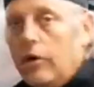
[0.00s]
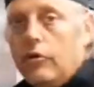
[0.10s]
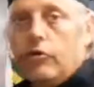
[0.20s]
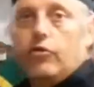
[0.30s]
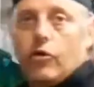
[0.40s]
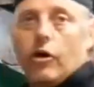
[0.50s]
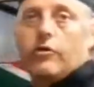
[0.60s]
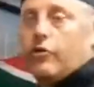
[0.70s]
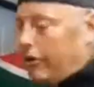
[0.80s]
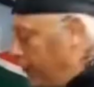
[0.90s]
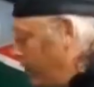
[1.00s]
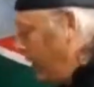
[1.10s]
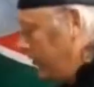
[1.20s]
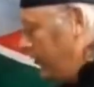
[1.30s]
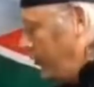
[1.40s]
to start, so it is
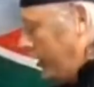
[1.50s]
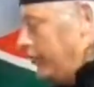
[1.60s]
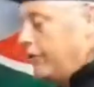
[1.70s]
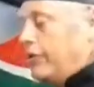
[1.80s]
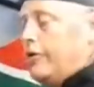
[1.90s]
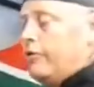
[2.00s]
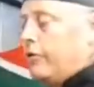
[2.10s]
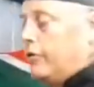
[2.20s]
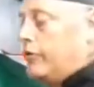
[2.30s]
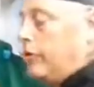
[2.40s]
quite a sweet dessert.